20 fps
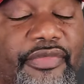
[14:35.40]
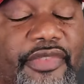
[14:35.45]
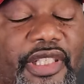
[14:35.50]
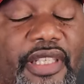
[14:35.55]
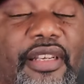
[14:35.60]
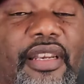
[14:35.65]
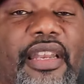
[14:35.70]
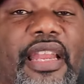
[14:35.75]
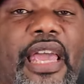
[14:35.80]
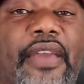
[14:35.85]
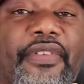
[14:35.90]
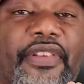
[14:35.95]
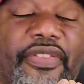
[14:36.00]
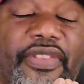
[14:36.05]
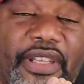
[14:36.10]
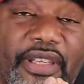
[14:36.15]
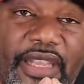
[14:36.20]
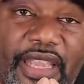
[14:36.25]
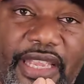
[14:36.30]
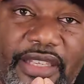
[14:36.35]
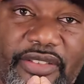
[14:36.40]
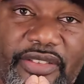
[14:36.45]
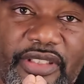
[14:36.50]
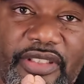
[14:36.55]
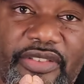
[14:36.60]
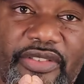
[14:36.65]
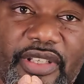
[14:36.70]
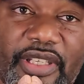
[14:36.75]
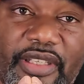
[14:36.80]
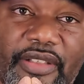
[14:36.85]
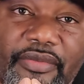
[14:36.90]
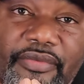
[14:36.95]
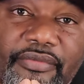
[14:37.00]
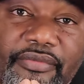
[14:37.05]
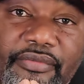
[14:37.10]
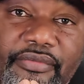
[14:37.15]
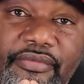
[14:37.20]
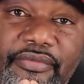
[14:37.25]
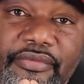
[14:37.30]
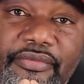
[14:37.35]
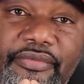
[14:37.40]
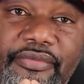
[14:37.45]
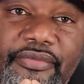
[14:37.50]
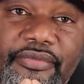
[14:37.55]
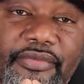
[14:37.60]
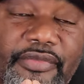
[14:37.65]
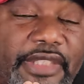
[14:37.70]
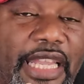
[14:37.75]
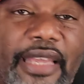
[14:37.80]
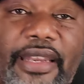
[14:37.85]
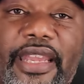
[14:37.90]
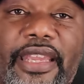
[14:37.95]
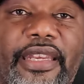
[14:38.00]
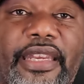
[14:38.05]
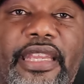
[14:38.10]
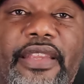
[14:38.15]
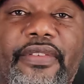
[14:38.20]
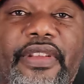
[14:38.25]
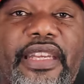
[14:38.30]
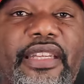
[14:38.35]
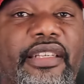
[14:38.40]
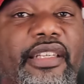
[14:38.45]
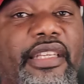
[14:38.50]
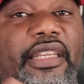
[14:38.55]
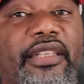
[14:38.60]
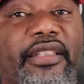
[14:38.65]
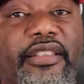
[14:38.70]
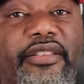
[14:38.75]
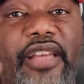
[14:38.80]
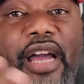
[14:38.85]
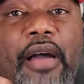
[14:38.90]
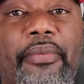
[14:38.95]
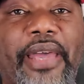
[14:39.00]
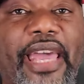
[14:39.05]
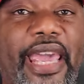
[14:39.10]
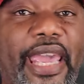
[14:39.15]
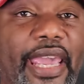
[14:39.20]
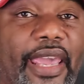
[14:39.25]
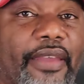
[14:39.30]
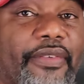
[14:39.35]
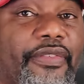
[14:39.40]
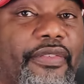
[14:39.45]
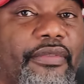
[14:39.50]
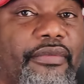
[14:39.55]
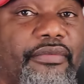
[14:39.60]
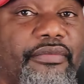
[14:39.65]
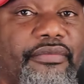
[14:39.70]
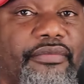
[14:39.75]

11th in the SEC. That ain't even in the top half.